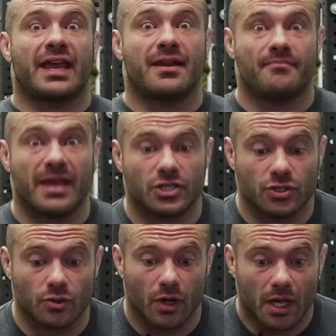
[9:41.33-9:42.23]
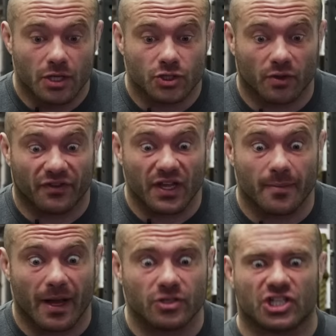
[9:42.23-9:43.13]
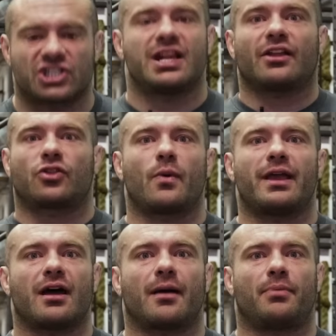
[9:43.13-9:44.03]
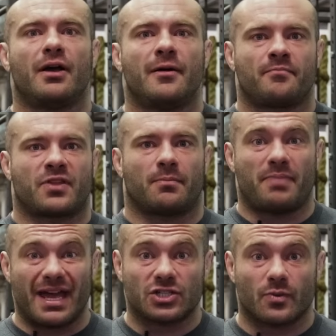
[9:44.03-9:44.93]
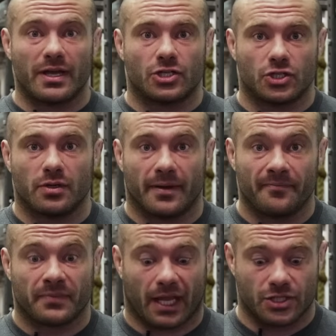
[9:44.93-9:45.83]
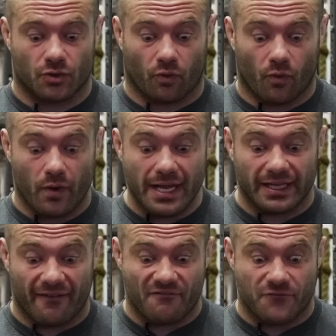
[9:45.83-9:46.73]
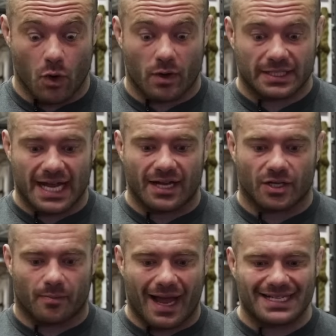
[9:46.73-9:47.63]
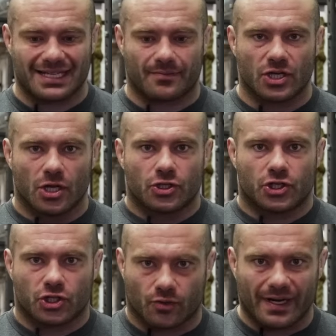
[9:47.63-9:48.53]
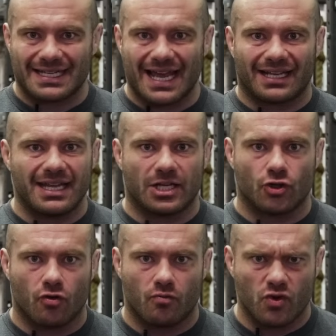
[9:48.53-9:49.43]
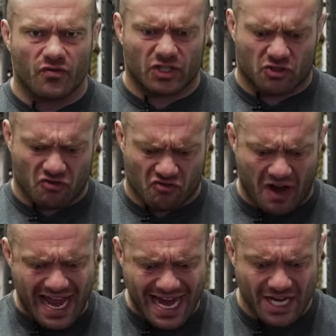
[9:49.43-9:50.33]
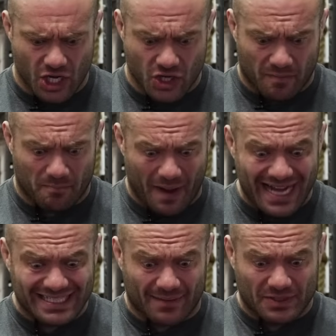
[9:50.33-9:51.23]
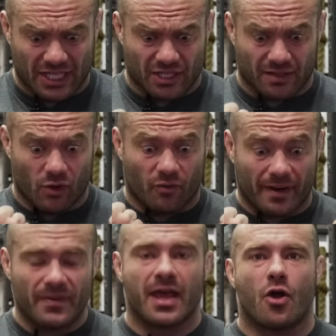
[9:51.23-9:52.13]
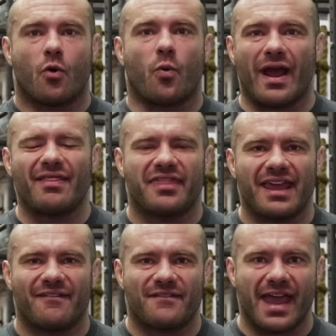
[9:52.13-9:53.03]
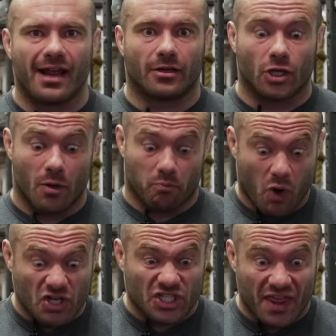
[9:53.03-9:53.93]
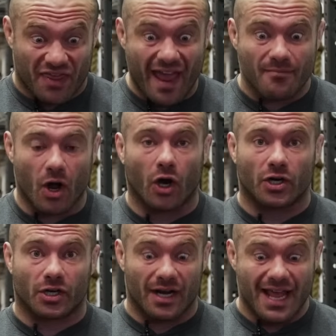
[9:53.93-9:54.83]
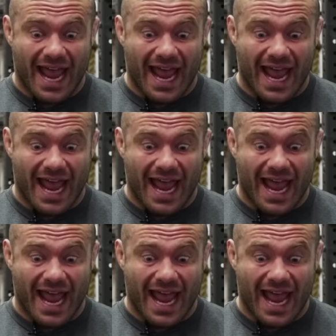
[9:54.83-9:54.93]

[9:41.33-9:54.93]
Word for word: and it makes you sort of think about just get the weight up. The best way to do it is really focus on your biceps. Strict technique, don't move, and grind your biceps into the movement. When they fail, push them harder.